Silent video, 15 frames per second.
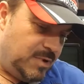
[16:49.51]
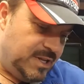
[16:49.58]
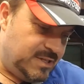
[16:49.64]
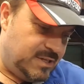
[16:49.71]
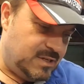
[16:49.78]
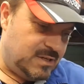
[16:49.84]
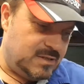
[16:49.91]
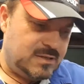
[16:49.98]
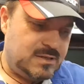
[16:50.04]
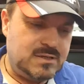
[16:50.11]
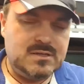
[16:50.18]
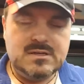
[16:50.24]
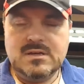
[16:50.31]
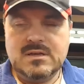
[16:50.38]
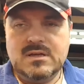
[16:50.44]
got many turns.
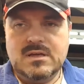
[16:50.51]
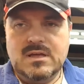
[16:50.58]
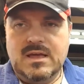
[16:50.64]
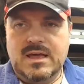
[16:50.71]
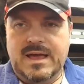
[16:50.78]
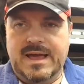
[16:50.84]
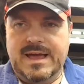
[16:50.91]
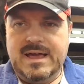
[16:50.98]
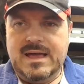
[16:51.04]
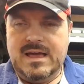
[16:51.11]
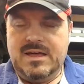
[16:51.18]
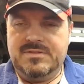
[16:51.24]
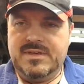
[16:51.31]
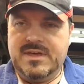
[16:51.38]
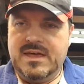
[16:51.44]

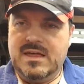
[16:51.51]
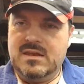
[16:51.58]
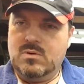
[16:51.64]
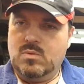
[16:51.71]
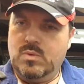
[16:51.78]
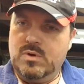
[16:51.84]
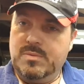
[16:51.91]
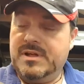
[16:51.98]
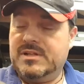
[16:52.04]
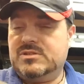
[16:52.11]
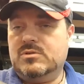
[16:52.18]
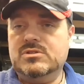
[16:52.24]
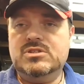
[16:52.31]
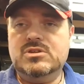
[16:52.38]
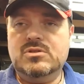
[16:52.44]
And then we'll be able
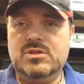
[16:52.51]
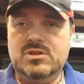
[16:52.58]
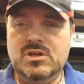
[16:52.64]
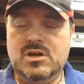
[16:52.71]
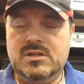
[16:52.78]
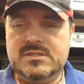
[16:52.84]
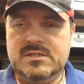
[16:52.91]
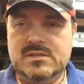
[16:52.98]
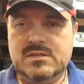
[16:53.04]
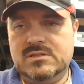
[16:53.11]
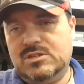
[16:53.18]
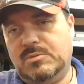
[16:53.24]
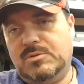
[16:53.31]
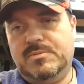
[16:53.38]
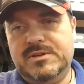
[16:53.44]
to undo the nut,
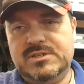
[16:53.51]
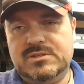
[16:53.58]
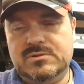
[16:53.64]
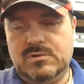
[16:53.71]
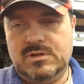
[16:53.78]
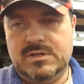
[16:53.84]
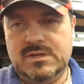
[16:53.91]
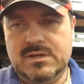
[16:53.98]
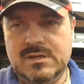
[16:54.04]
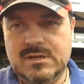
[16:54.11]
top of the piston rod,